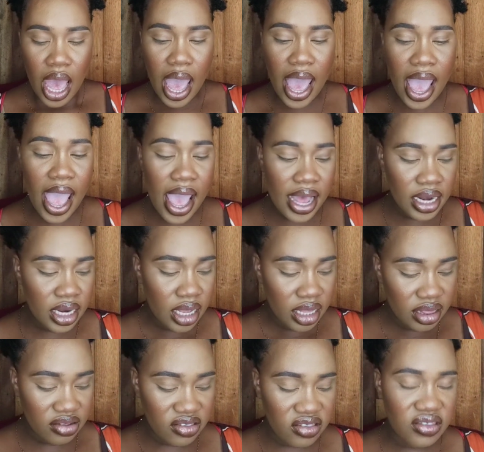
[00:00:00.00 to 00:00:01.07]
And
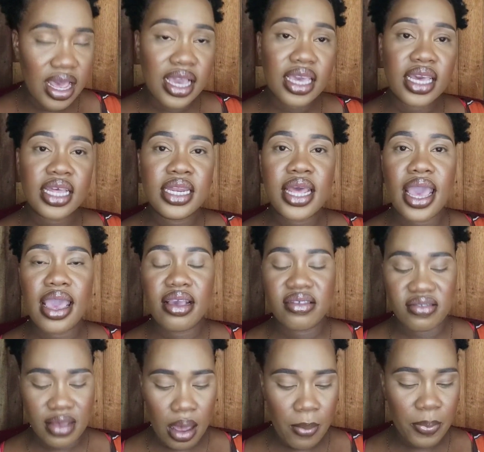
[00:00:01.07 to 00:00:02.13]
the second
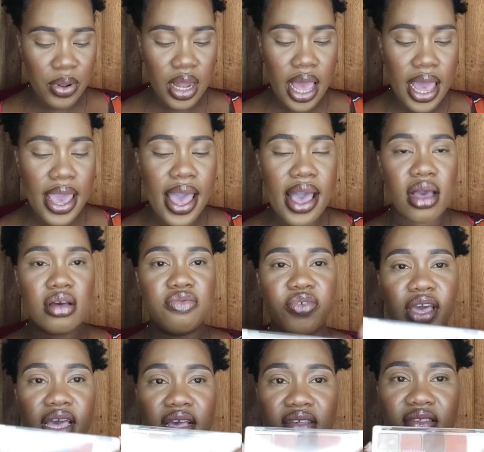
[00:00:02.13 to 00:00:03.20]
example I
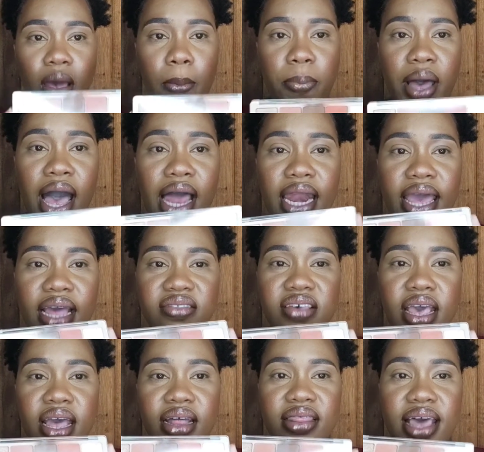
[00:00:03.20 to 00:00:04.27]
have is a palette
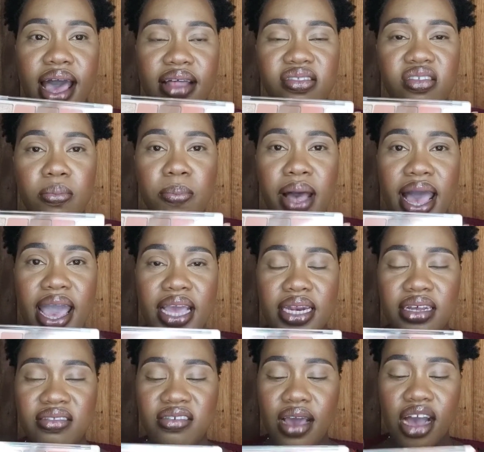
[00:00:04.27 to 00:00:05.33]
that's by
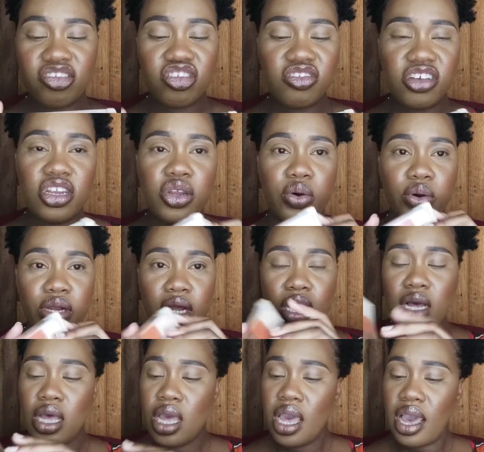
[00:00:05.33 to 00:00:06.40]
Natasha
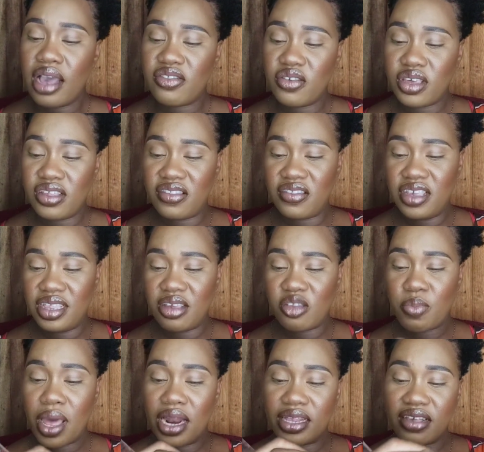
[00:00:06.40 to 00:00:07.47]
Denona. As you can see, this
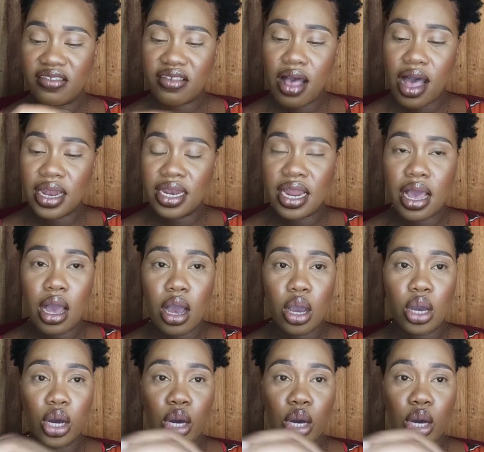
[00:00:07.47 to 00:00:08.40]
palette has gotten a